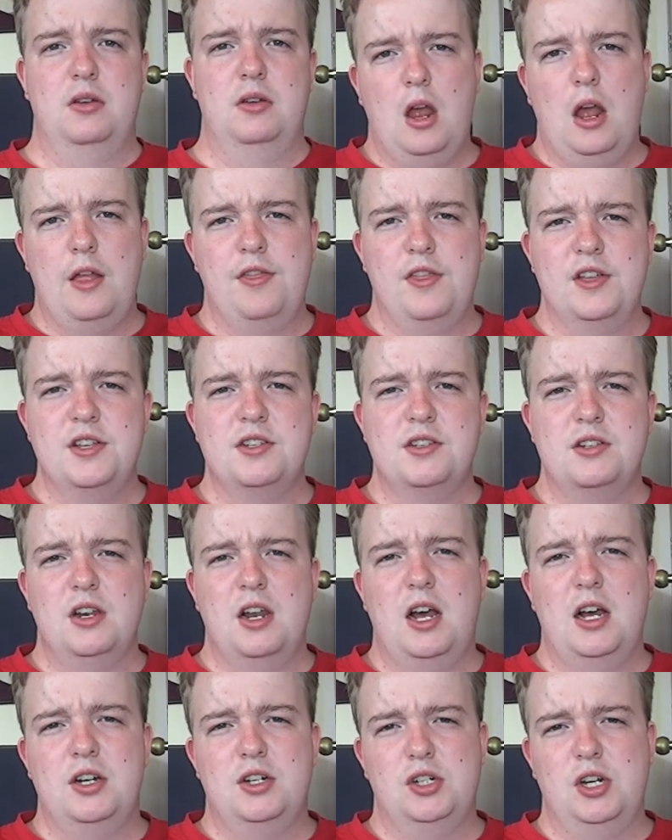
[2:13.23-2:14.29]
And this
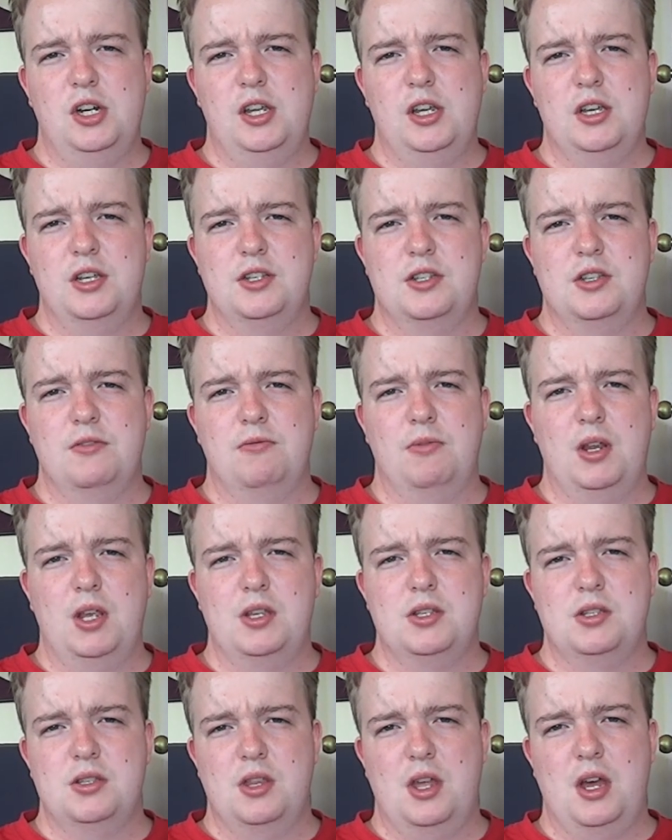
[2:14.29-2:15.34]
largely is the
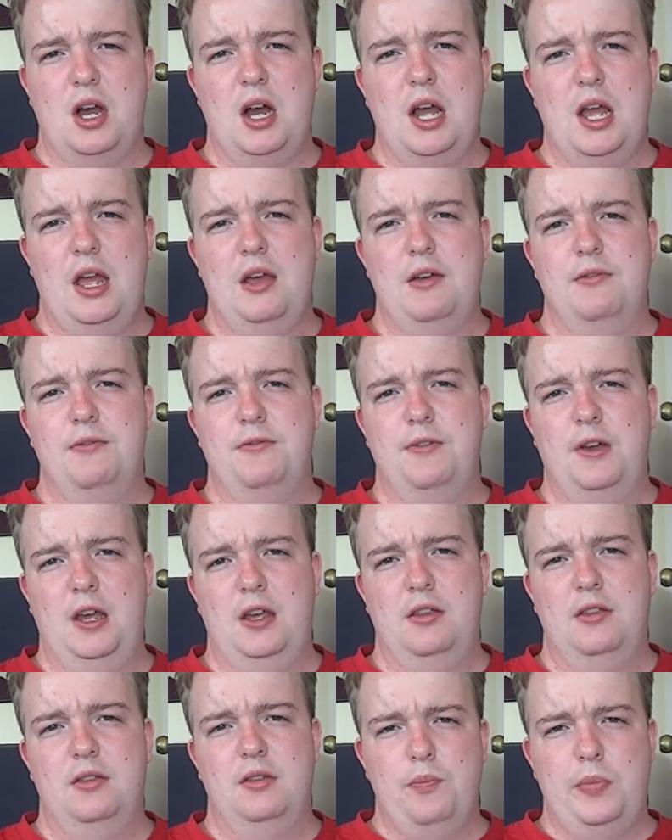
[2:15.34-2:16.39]
reason that I have
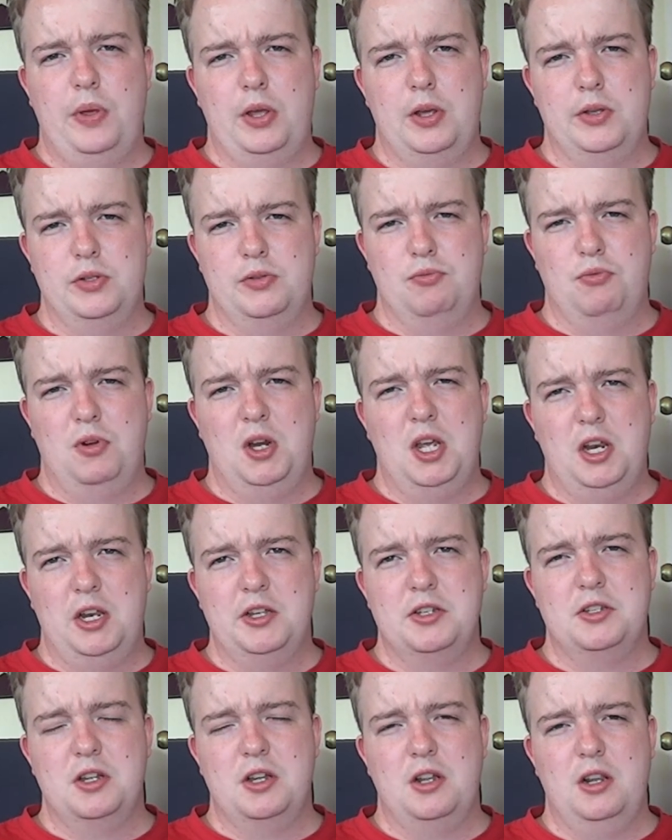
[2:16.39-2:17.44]
faith, because
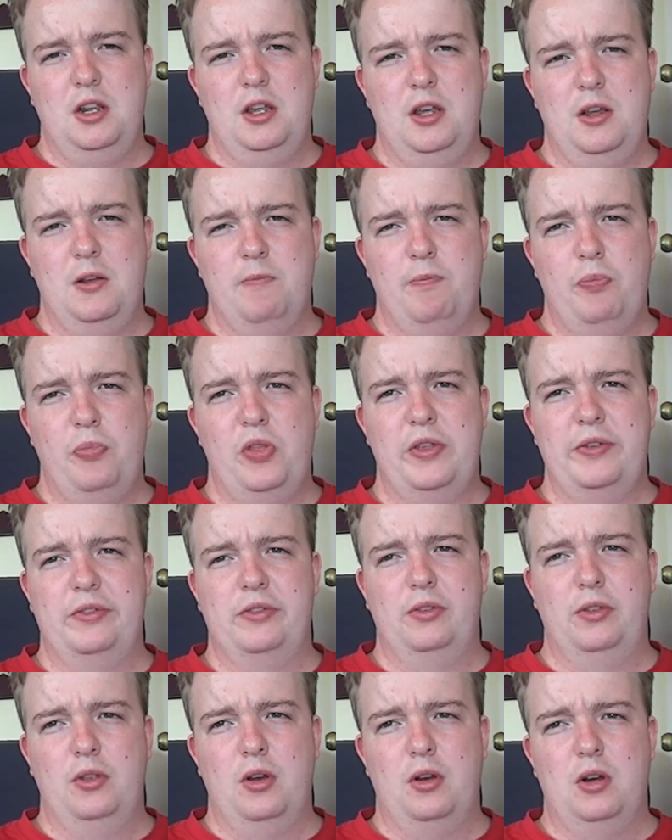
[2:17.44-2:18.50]
realistically, there's
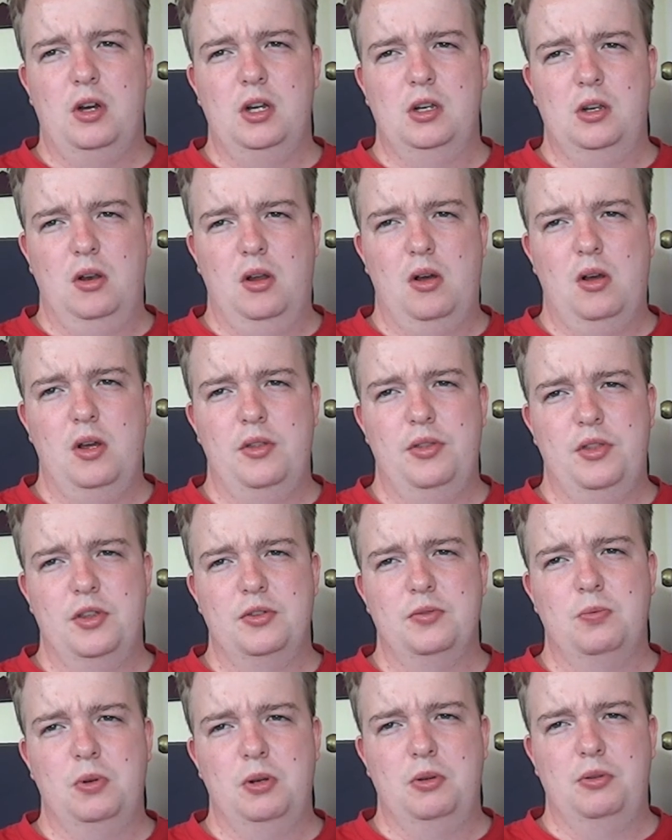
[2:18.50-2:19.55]
not a lot in
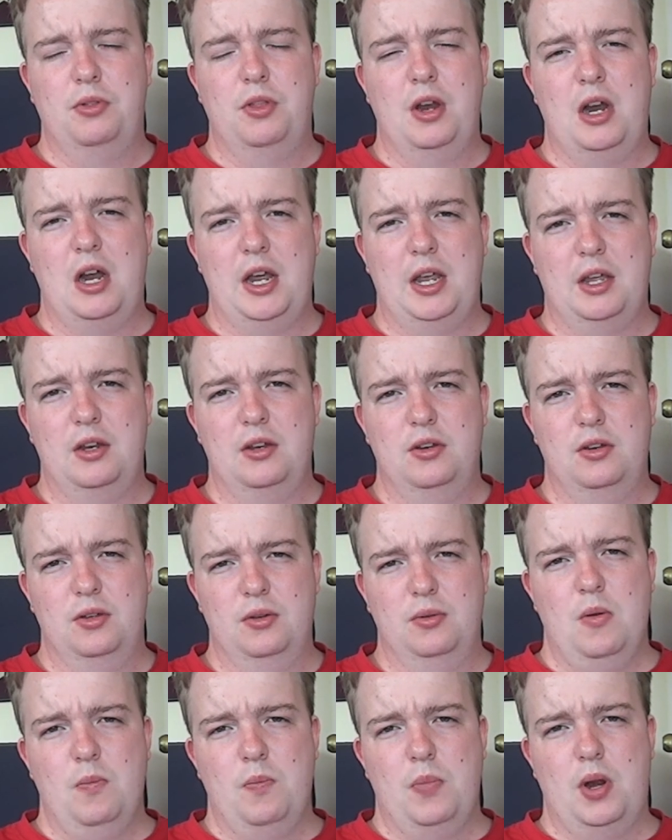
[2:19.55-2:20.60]
this world that I can do.
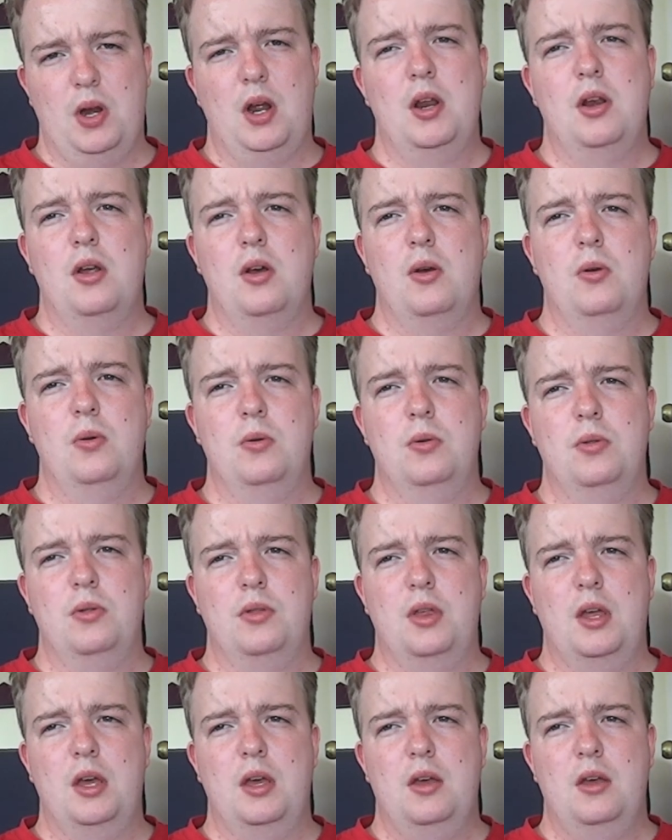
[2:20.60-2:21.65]
But I know that